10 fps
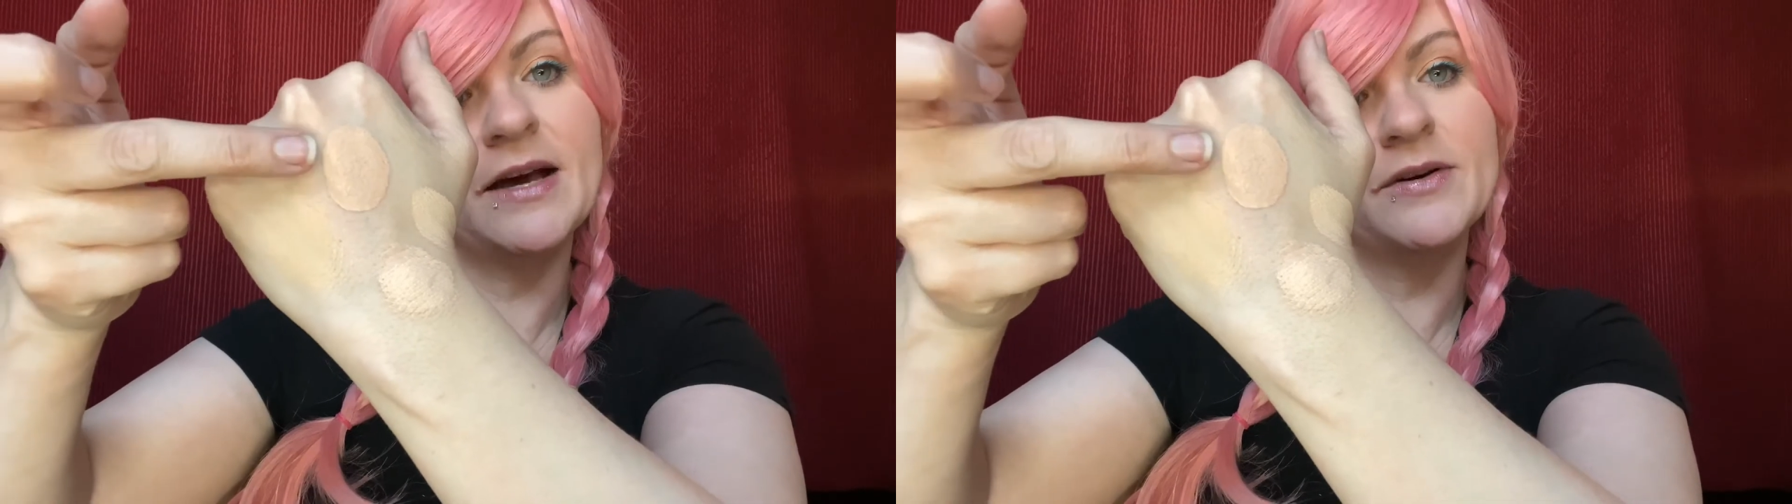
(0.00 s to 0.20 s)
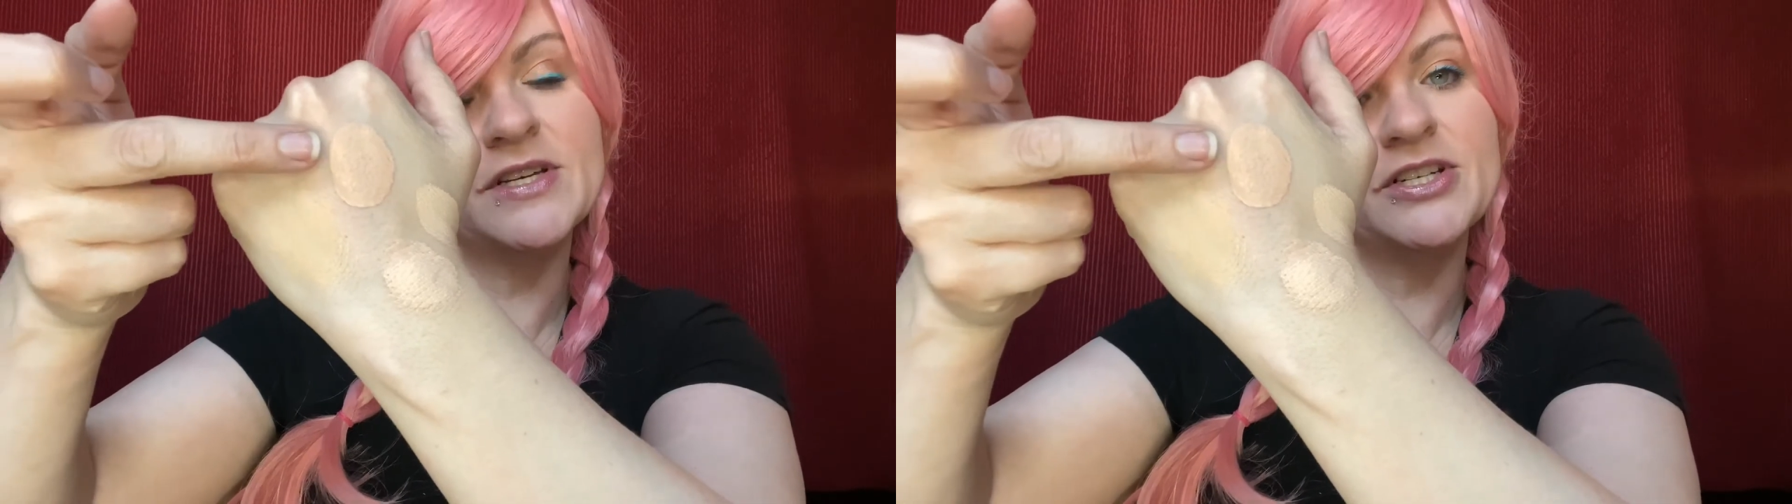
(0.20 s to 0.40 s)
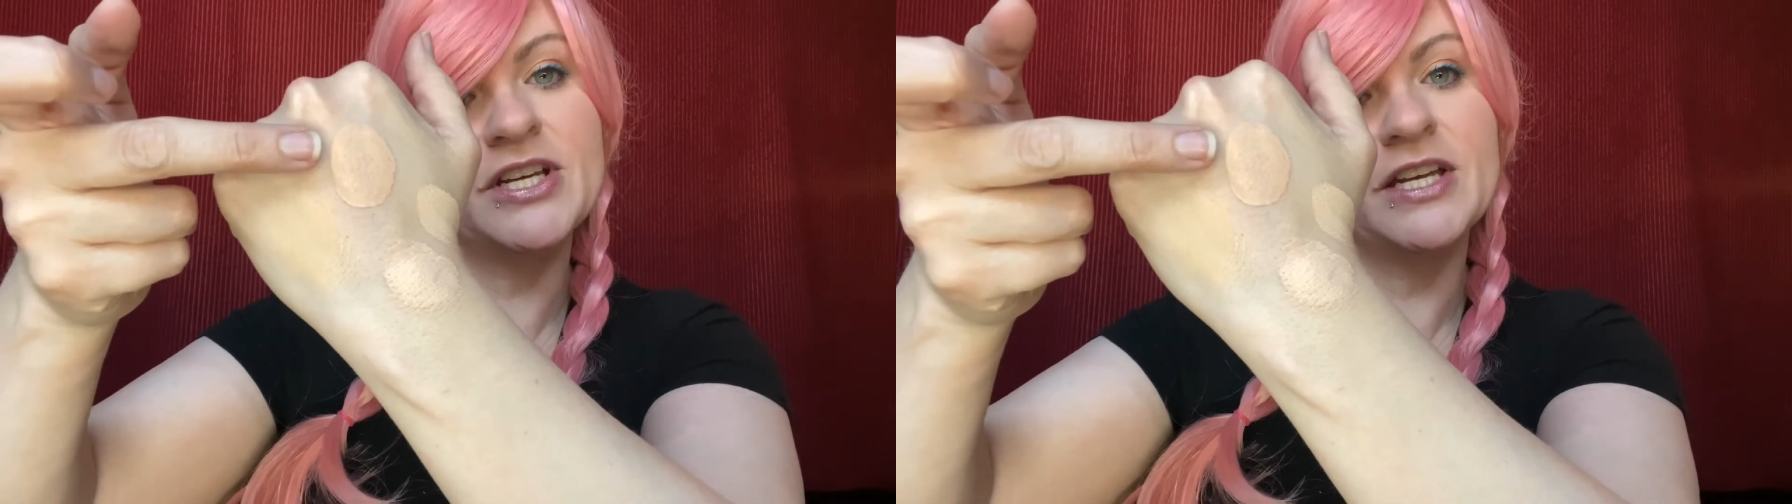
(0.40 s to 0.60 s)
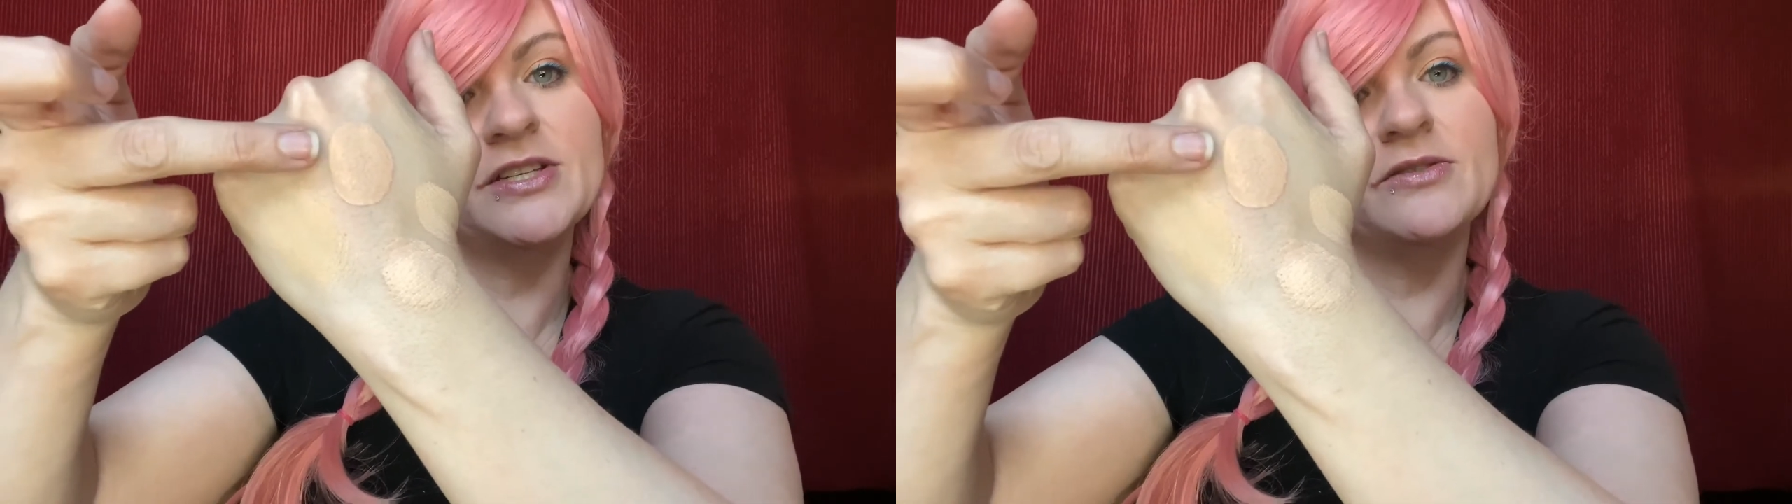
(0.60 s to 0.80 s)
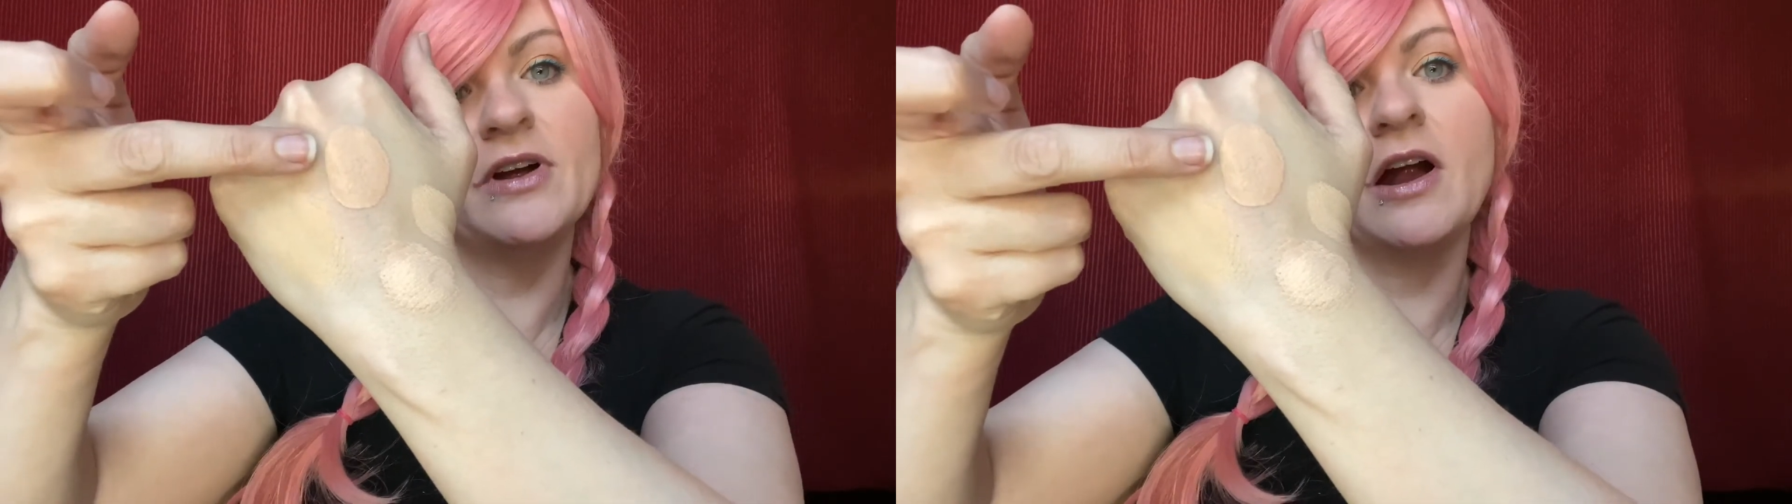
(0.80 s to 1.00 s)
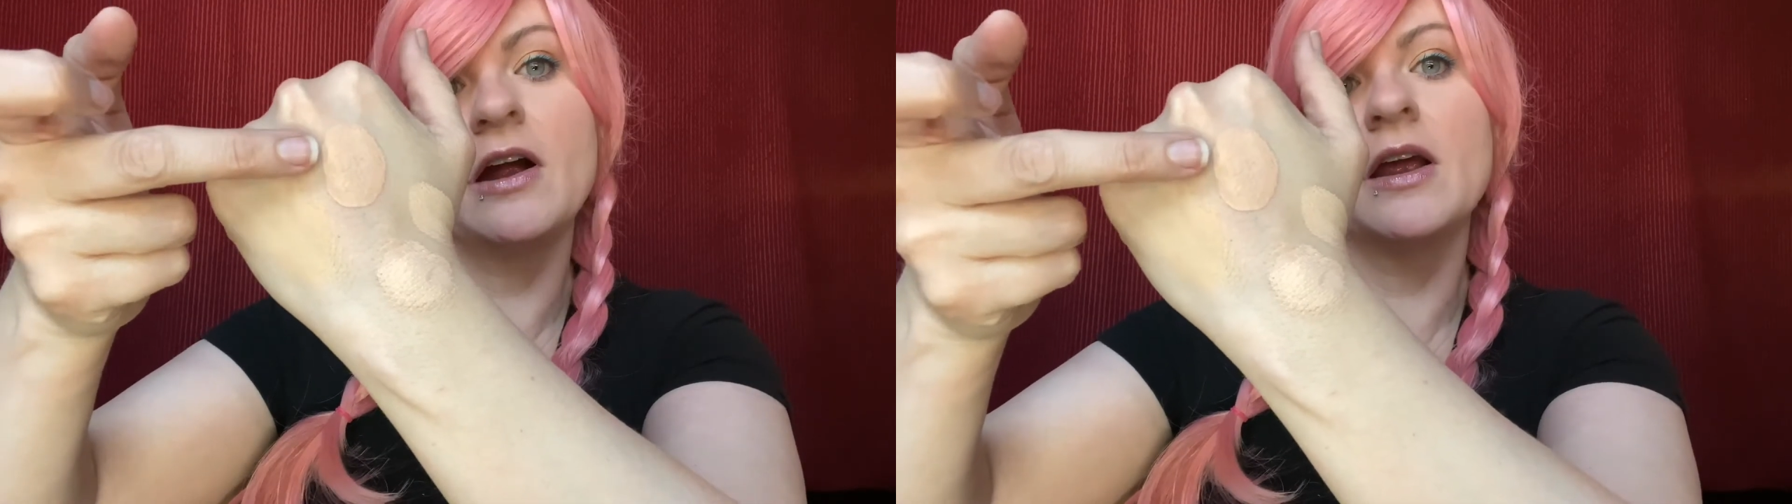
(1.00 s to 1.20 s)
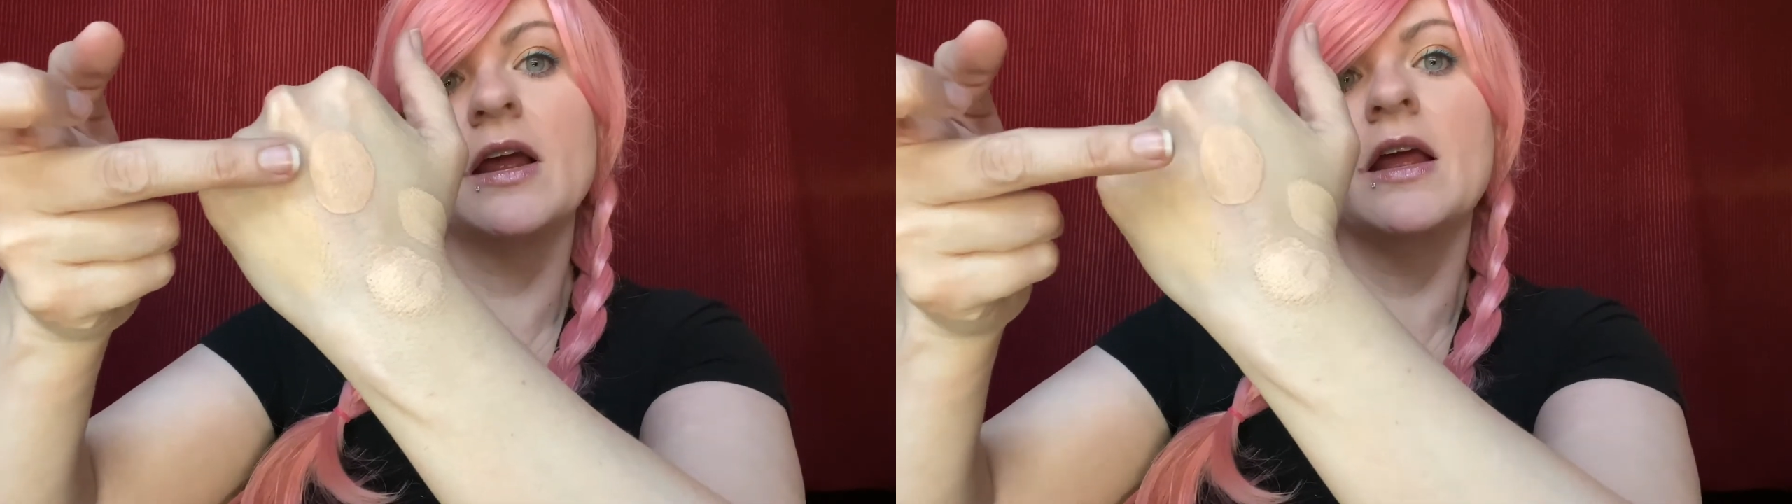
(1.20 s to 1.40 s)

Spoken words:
that was a shade too dark